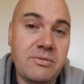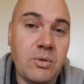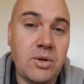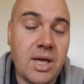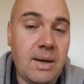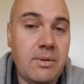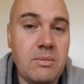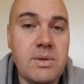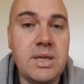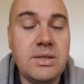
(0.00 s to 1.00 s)
for more than a couple
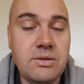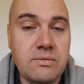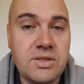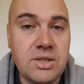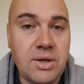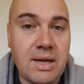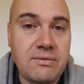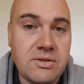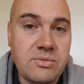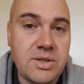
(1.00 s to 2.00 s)
of minutes, obviously you'd have
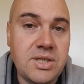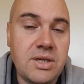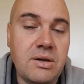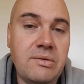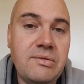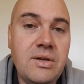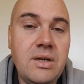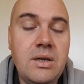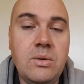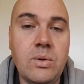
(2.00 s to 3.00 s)
to switch it off.
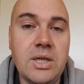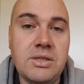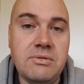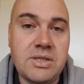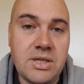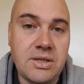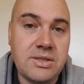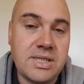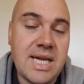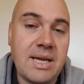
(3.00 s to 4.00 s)
Whereas a return
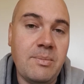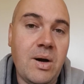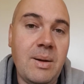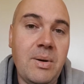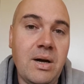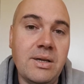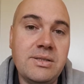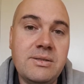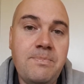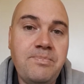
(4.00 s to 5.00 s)
to tank
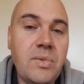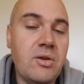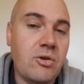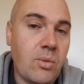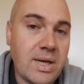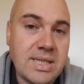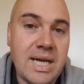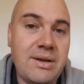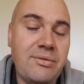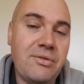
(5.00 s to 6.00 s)
bypass, you're always
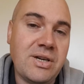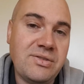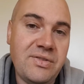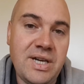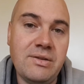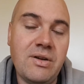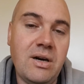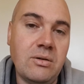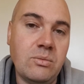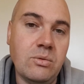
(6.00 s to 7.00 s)
getting a fresh feed of
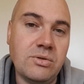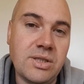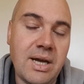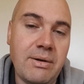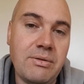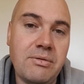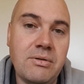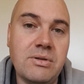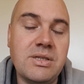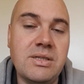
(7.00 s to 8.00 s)
cold water going
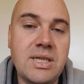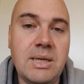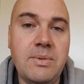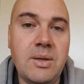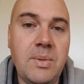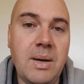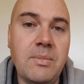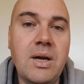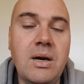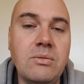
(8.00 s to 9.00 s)
through, so it's keeping the
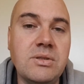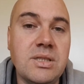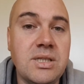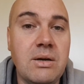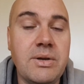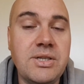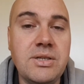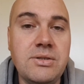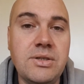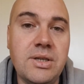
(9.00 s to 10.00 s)
pump cold. So there's no
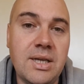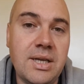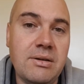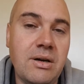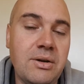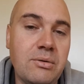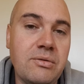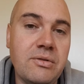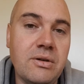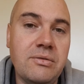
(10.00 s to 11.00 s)
issues. You can let it idle
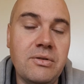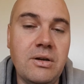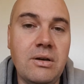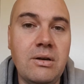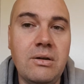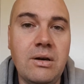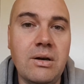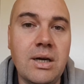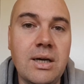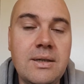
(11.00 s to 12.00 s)
for a lot
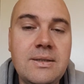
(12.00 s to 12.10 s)
longer.